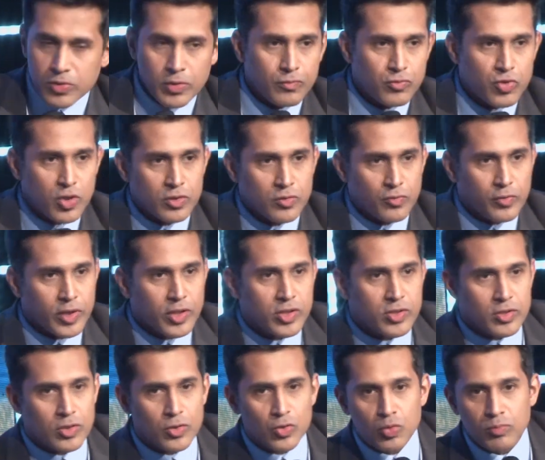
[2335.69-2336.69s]
You've just
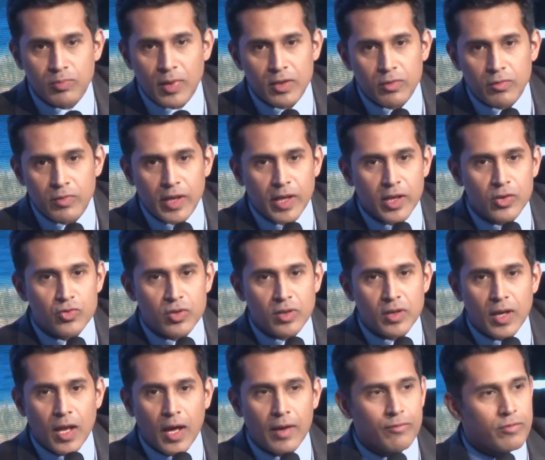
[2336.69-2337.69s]
finished a 2-month vacation,
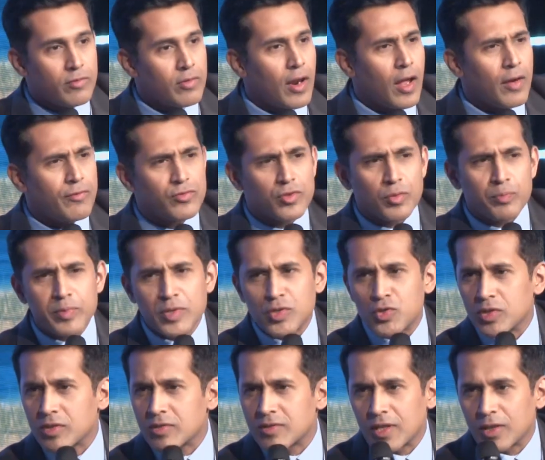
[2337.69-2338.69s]
and I've loved the
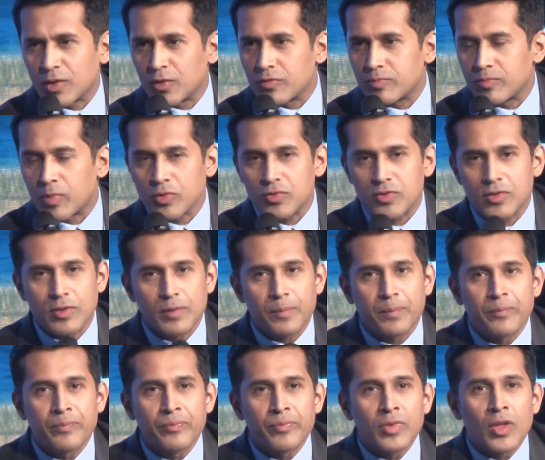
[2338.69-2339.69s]
pictures that you've posted.
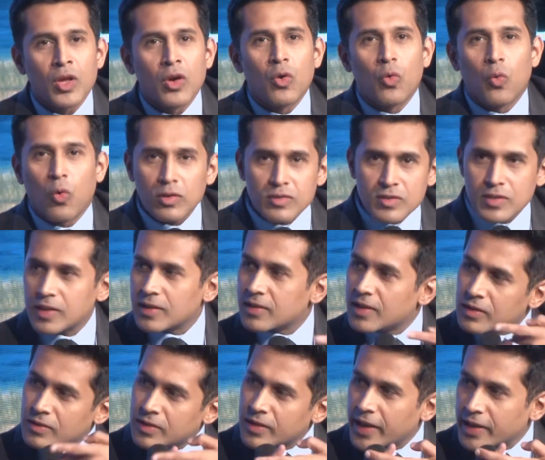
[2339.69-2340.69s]
What's it
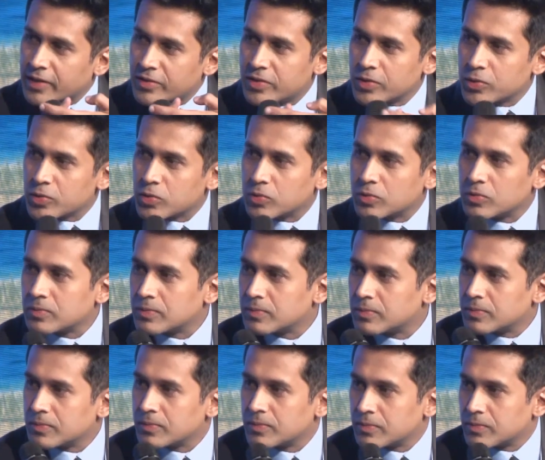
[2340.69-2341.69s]
that connects you to
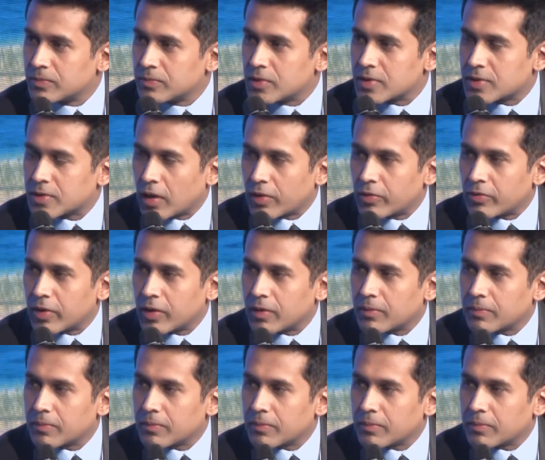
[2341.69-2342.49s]
this country?